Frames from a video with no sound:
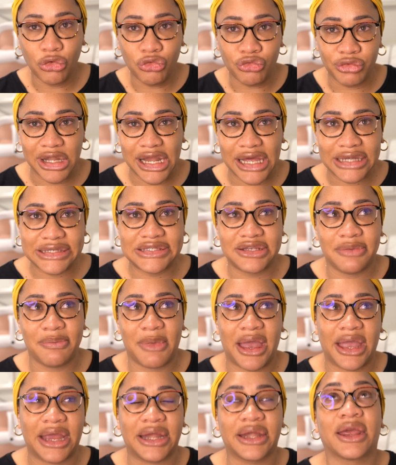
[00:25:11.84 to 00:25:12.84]
Relax your
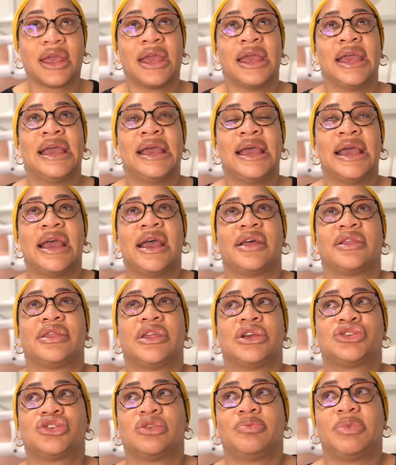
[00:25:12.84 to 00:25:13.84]
mind.
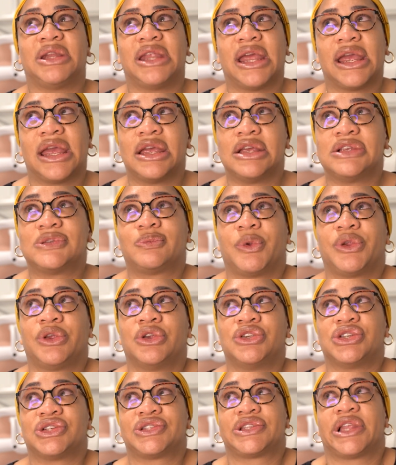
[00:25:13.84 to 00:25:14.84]
There should be days when you
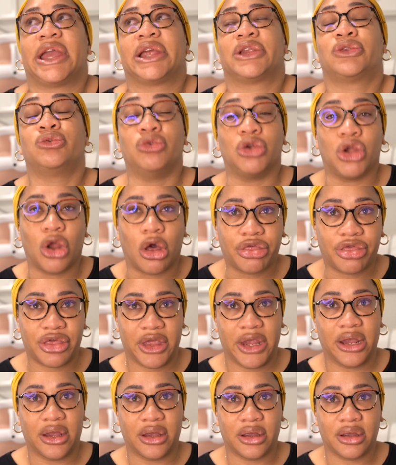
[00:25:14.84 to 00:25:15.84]
just like do
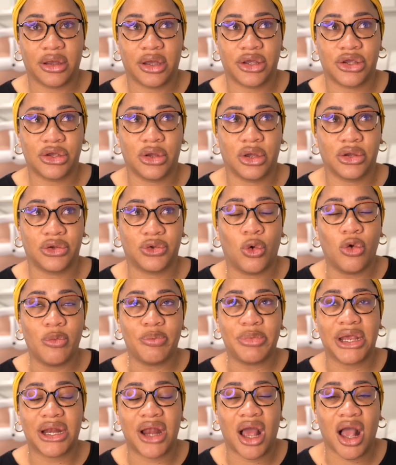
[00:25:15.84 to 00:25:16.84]
nothing. Don't
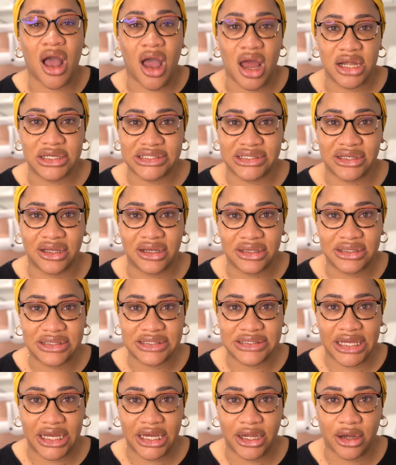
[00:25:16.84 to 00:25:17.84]
be in a constant
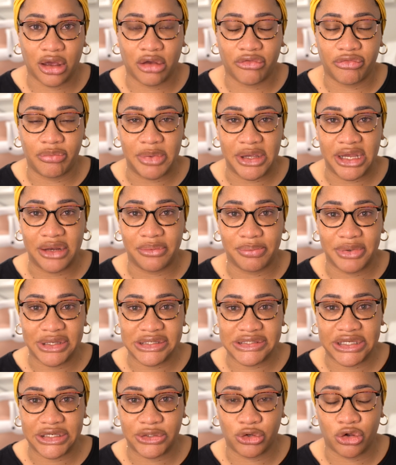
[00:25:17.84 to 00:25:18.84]
state of being
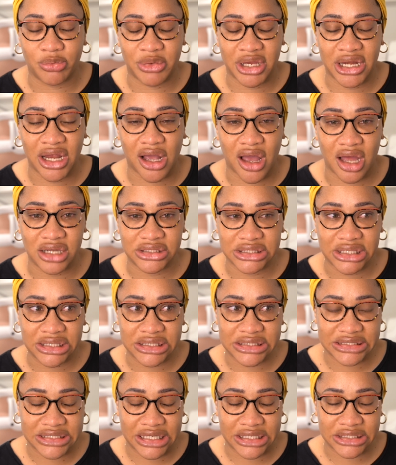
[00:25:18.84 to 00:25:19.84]
busy. Don't be in a
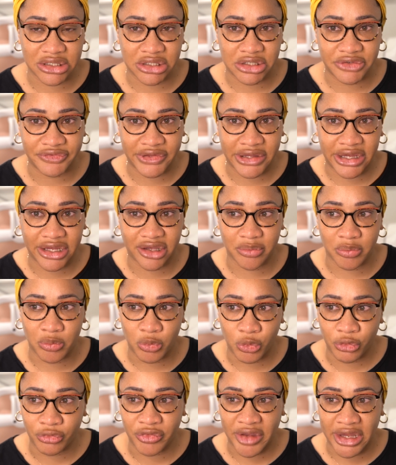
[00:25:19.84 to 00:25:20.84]
constant state of like
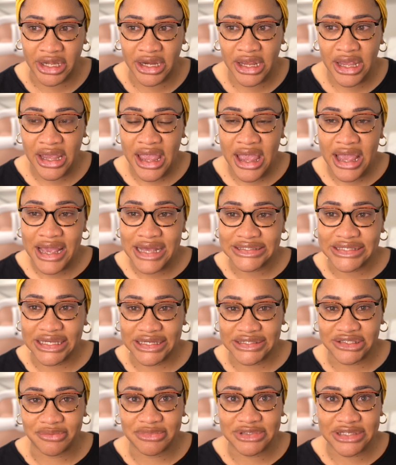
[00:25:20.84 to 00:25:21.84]
moving.
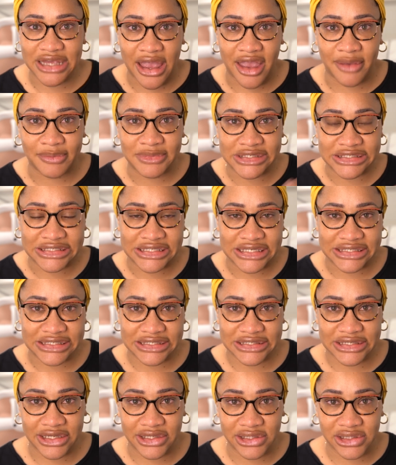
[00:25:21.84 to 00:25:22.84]
Take some time to sit
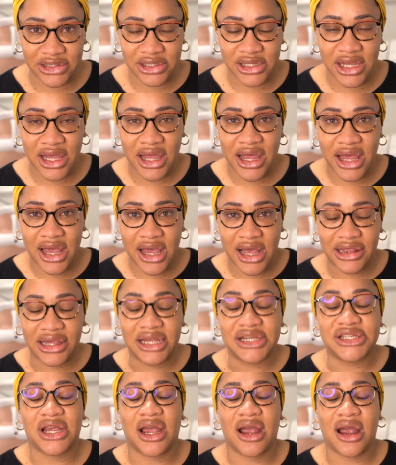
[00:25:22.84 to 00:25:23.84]
still,
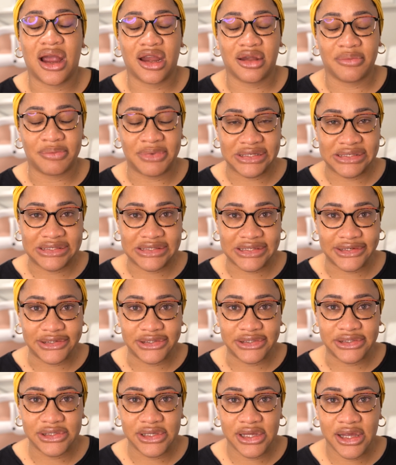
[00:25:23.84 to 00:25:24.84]
let your heart be
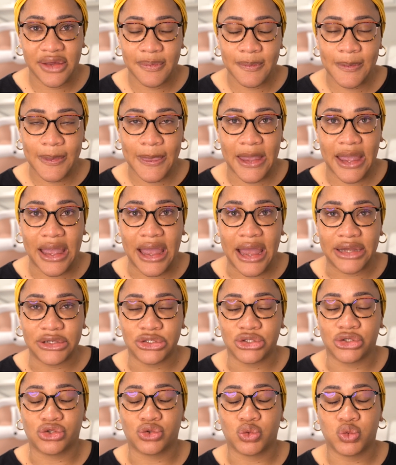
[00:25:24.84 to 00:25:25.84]
still, and
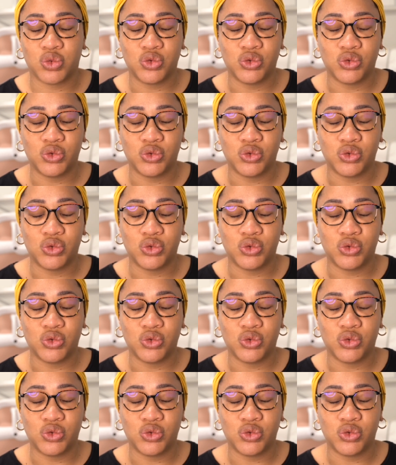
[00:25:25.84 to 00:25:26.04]
just